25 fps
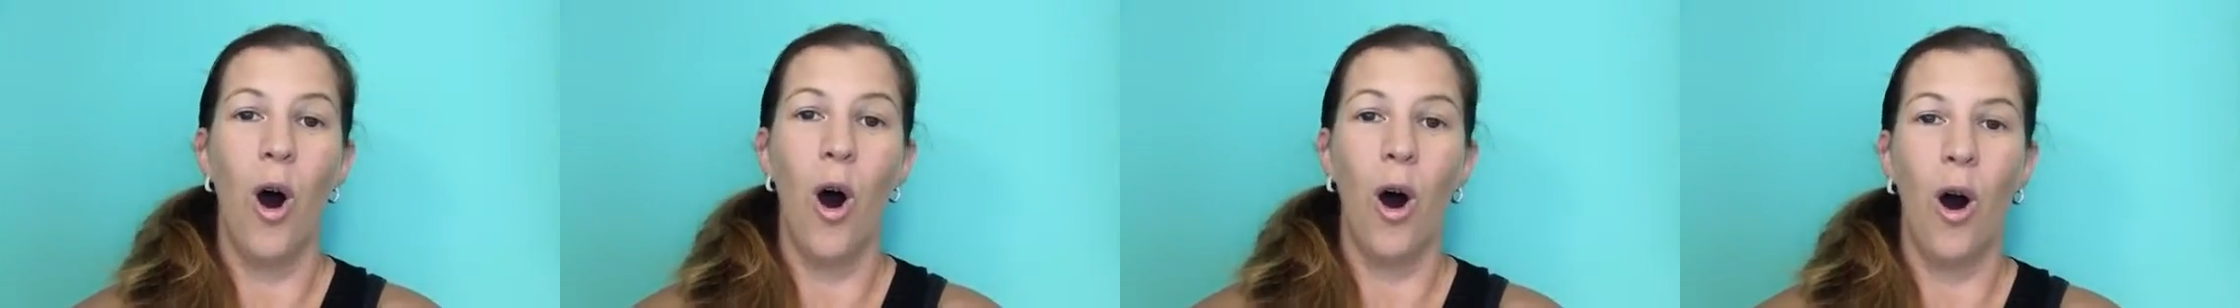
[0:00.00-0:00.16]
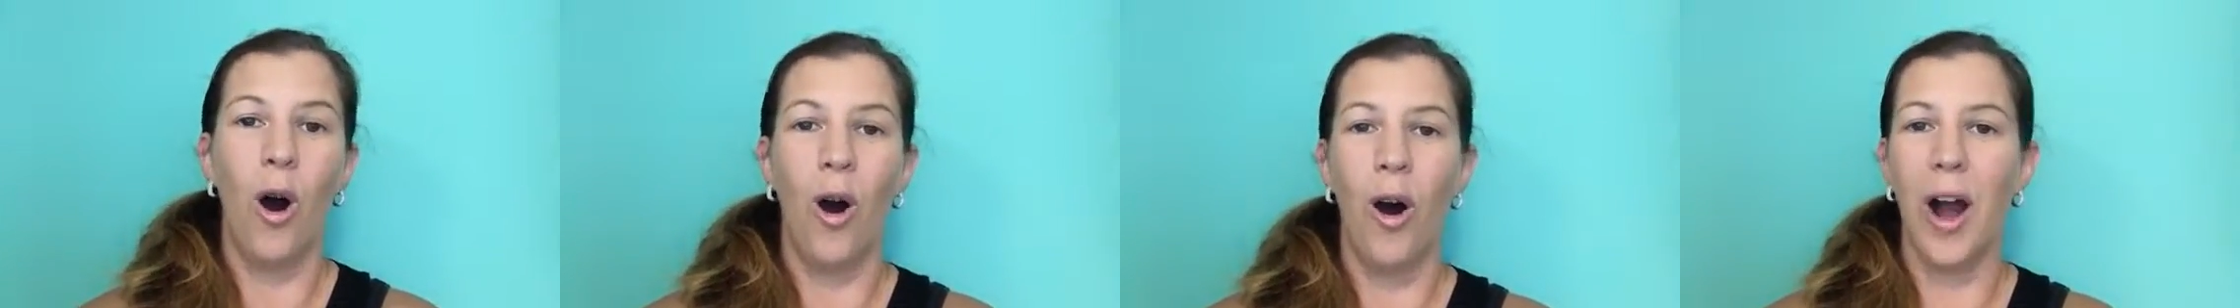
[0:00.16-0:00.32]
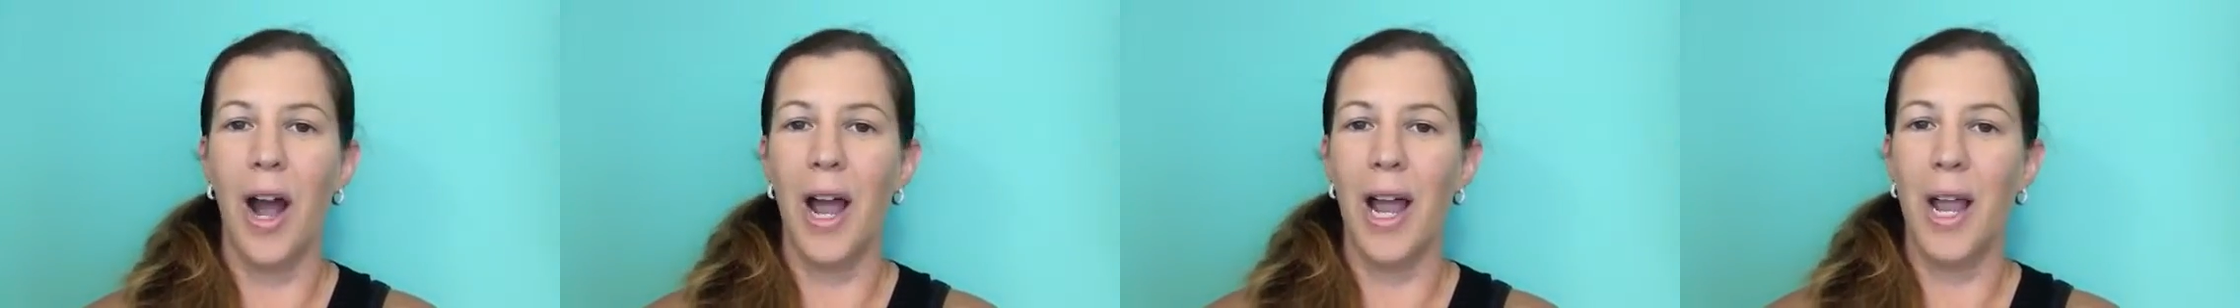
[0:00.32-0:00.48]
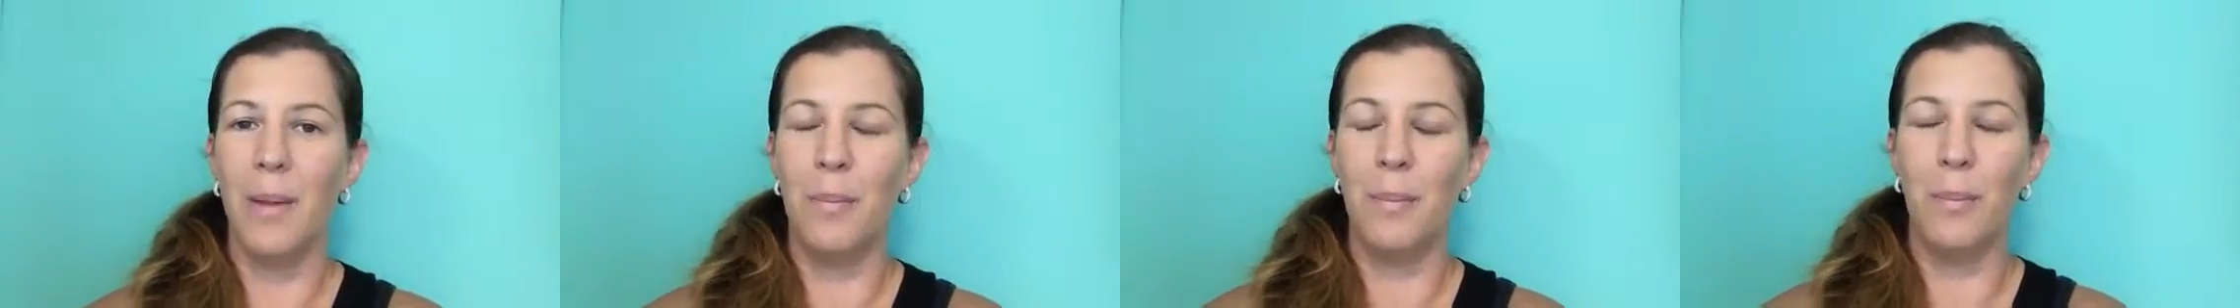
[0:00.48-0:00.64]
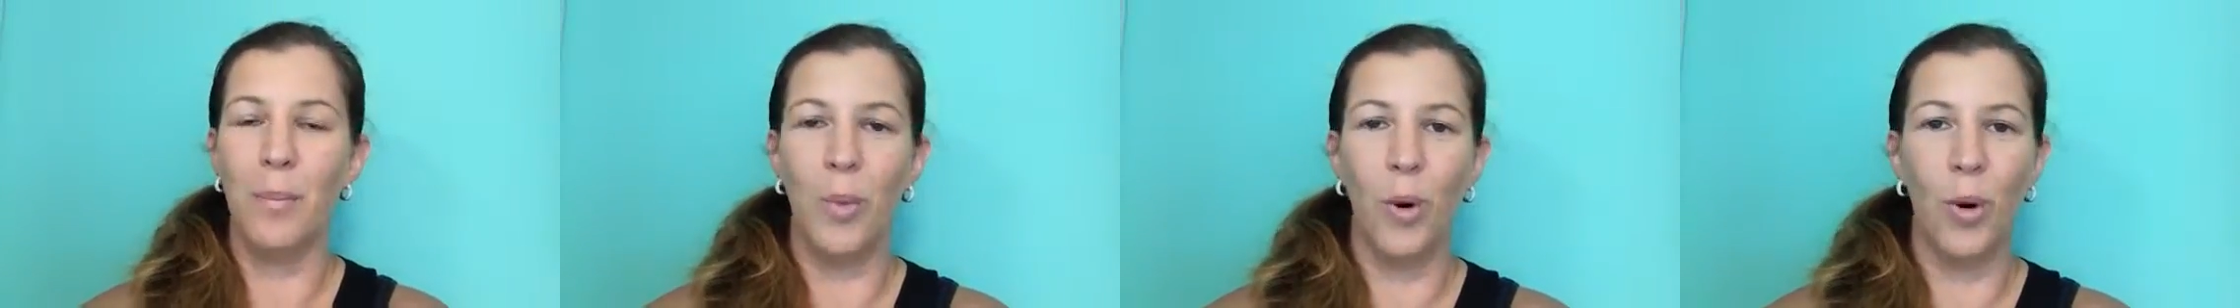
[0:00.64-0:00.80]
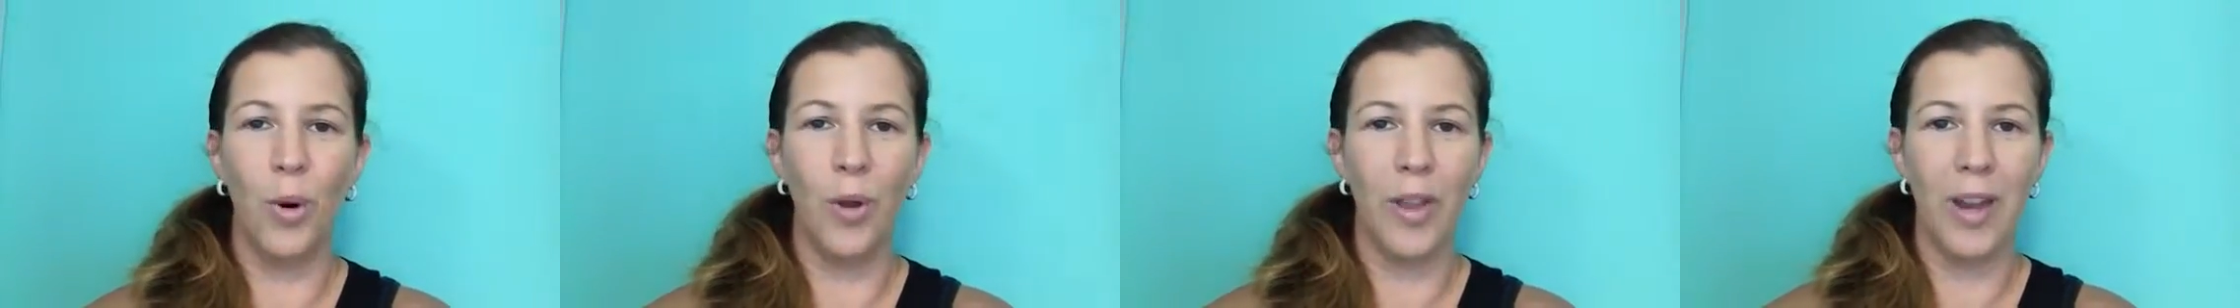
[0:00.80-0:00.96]
I am
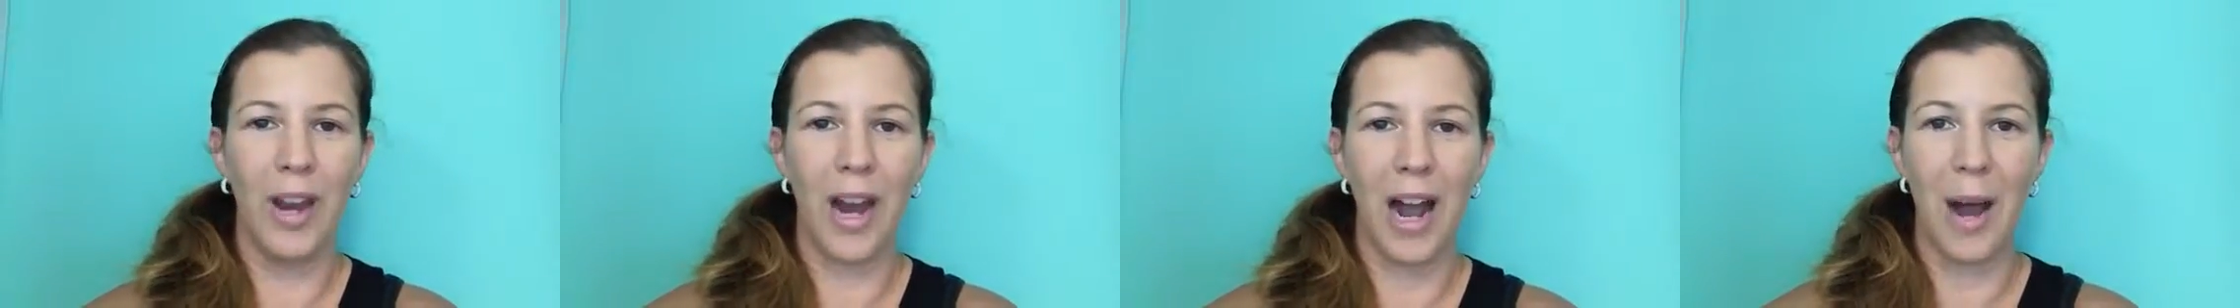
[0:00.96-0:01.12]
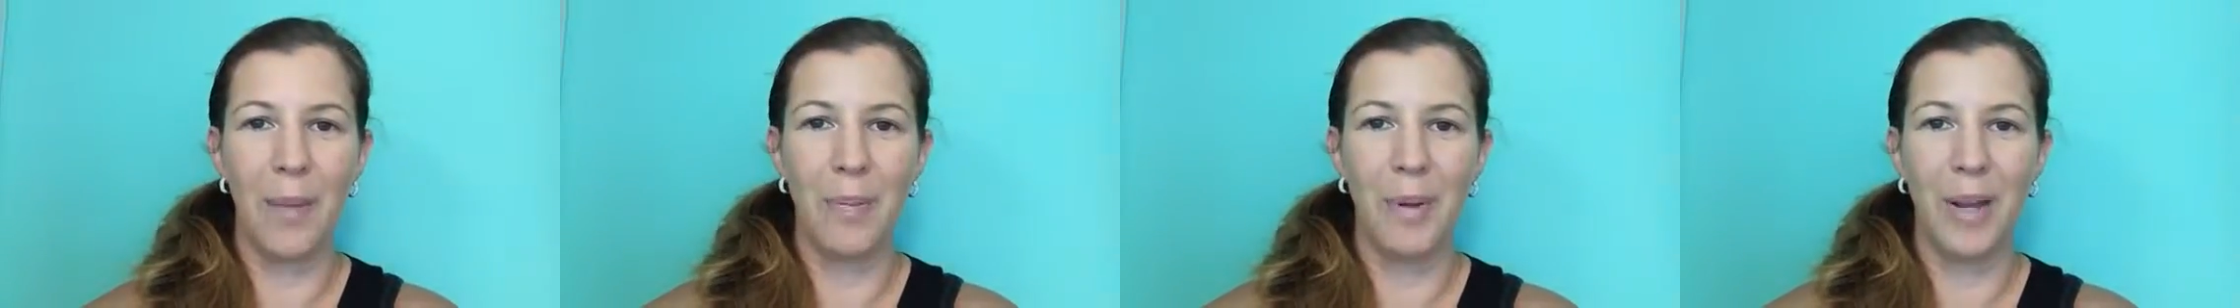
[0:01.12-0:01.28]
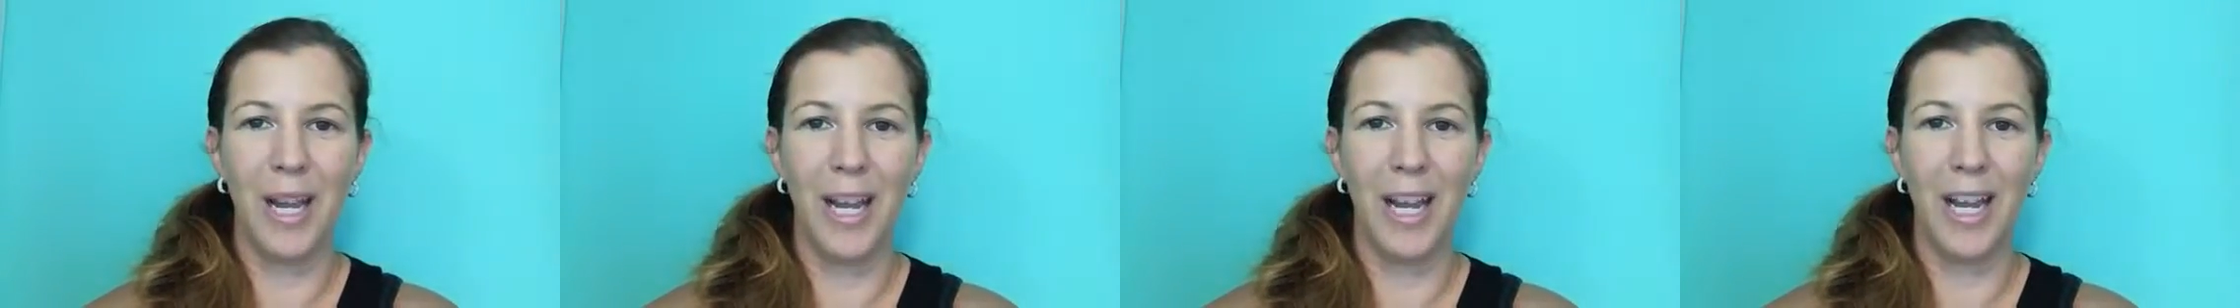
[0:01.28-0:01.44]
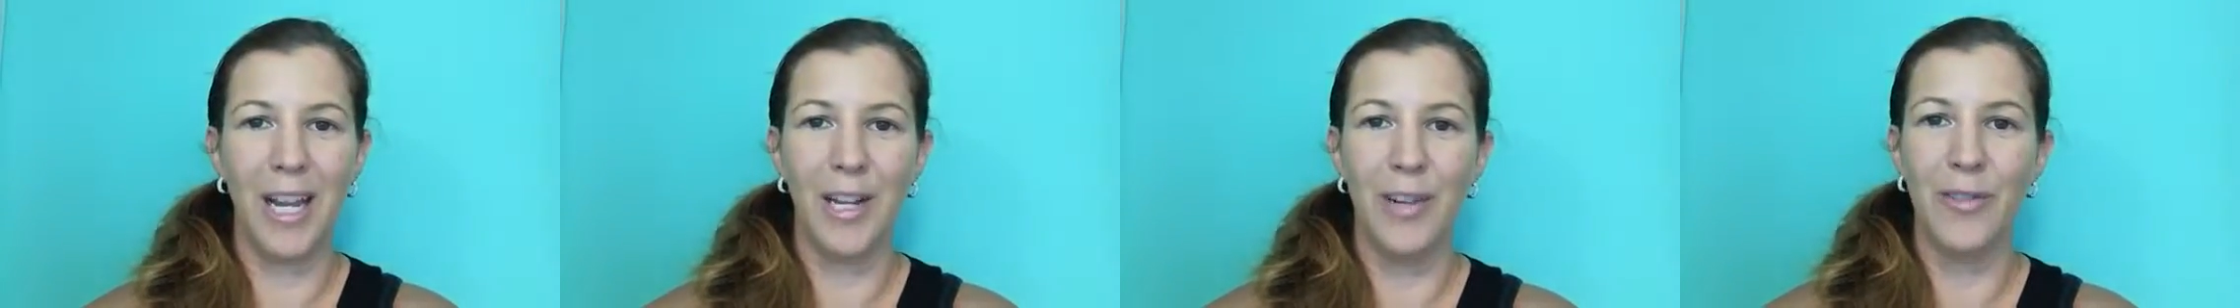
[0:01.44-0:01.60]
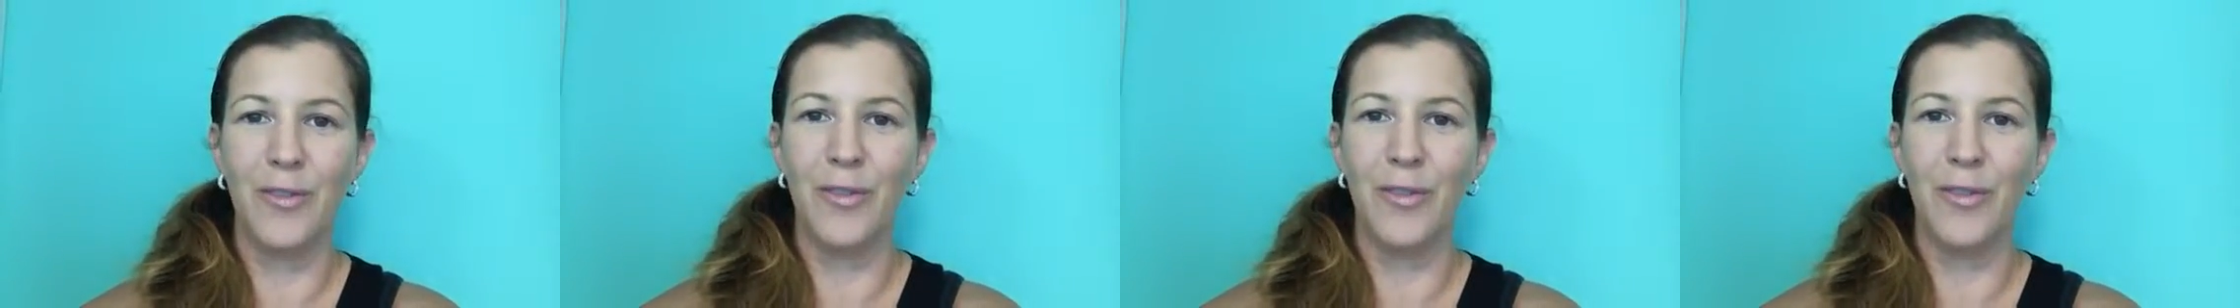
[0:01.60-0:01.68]
more than happy